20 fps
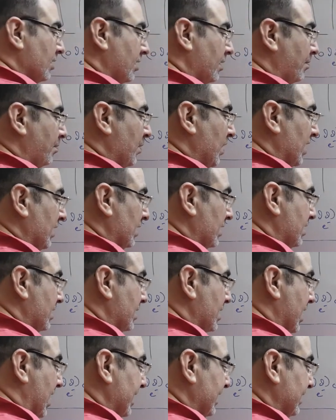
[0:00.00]
but
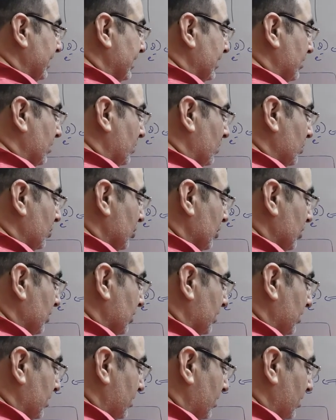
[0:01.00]

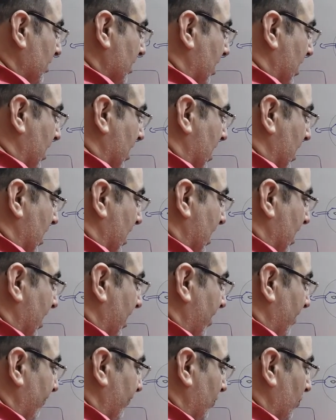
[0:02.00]
nitrogen I
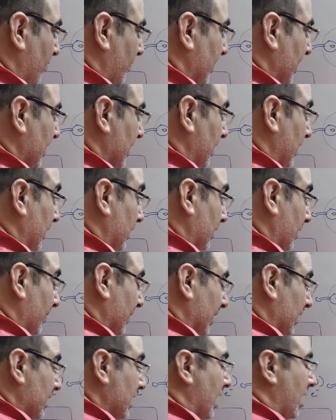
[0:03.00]
have to be a little
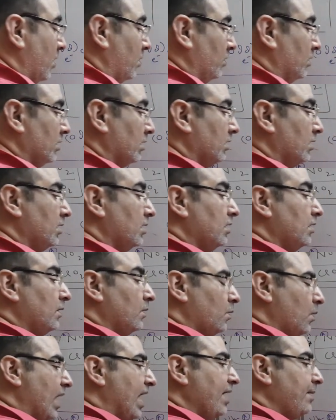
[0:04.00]
bit doubt.
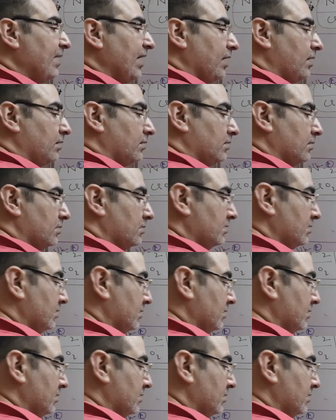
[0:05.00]
Why? Because